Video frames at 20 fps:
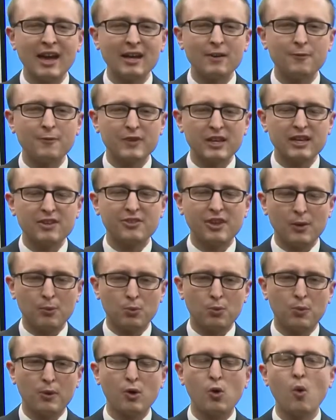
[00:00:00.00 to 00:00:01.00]
and fees that
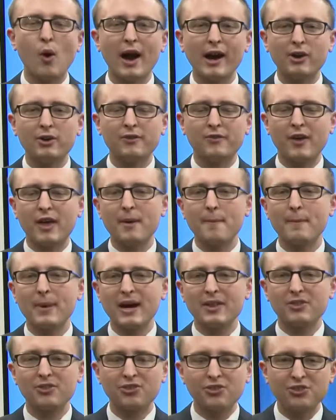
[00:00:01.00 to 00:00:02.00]
were required of him
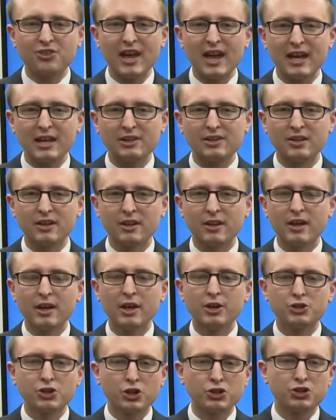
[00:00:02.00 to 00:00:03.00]
by the state.
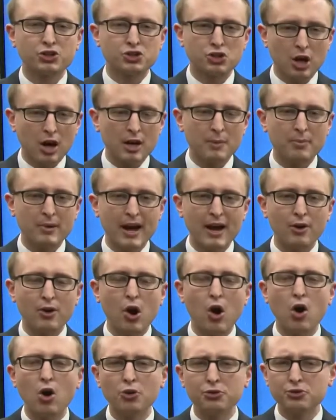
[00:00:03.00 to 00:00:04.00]
Judge John Brown
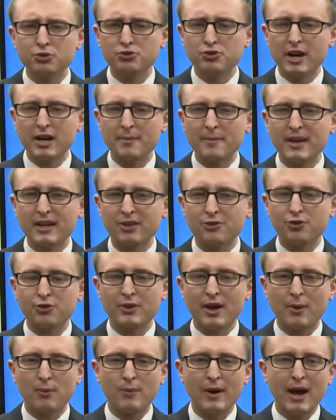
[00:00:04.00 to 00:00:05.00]
also tried to make it so
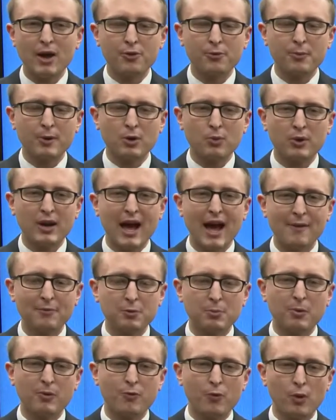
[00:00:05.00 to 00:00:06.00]
that Ravnsborg would have
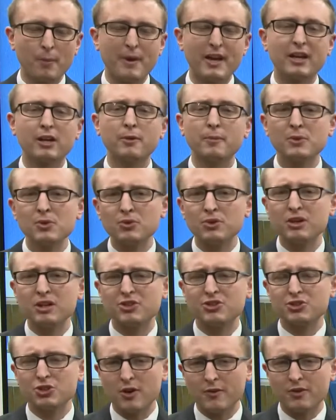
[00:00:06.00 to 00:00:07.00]
to perform a community
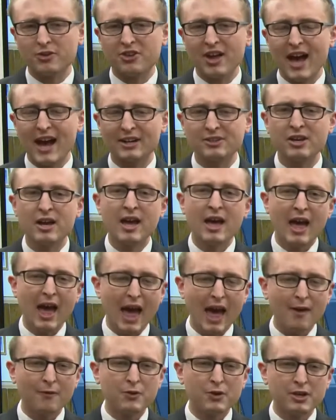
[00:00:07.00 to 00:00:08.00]
service act
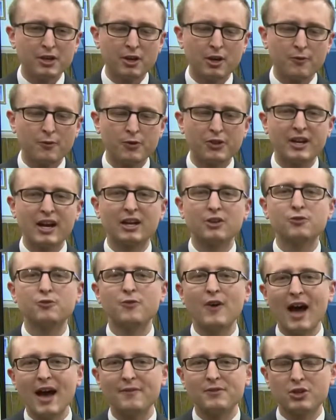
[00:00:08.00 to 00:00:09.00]
every year for the next
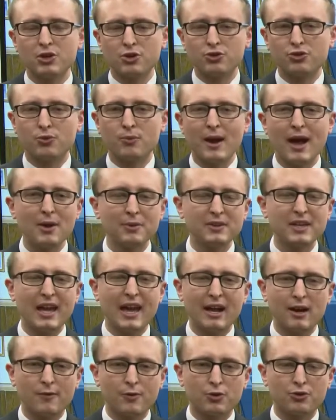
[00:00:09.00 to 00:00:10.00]
five years around the
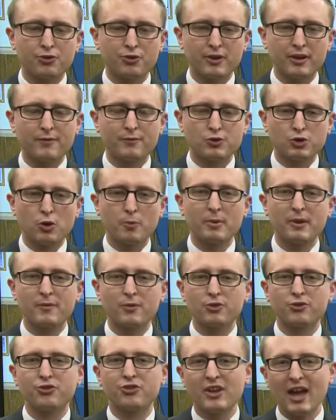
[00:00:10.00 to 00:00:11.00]
anniversary of Joe
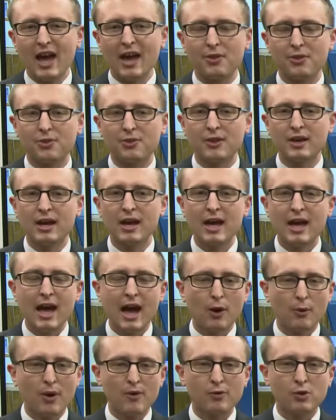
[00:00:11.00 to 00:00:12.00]
Boever's death.
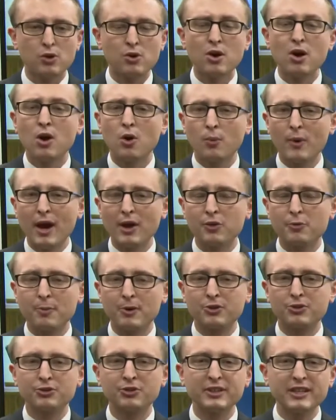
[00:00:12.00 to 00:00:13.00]
However,
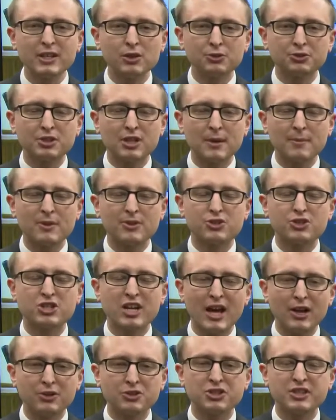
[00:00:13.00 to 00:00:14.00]
Ravnsborg's legal team is
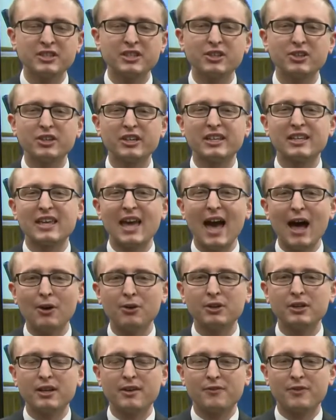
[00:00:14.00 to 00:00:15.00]
challenging the
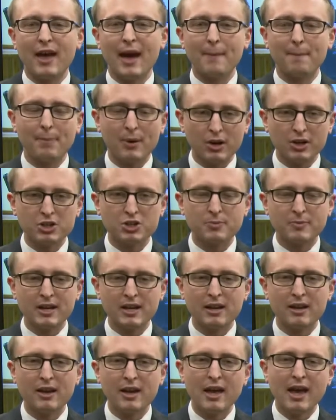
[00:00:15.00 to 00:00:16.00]
legality of that
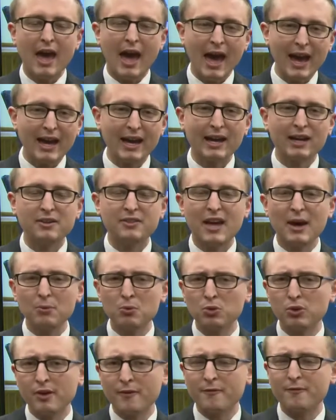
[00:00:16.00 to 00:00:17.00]
punishment, and that
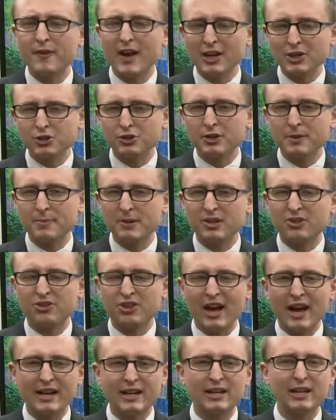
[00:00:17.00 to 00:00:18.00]
will eventually be
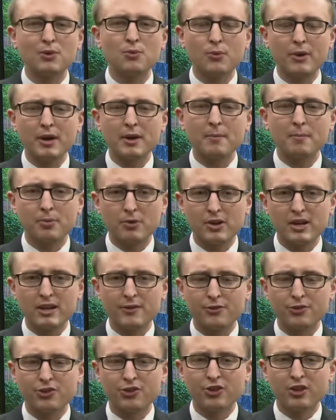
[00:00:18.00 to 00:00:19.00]
decided in written
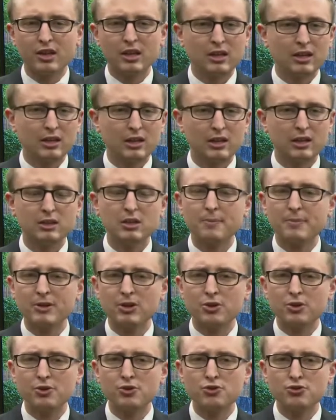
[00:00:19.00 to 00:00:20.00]
briefs. In the
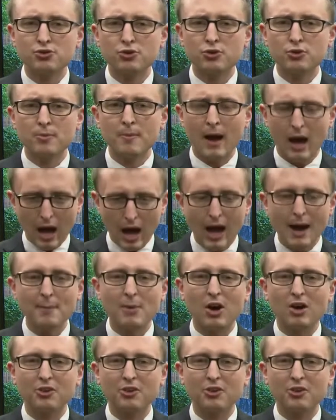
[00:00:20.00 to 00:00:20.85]
Pierre Newsroom, I'm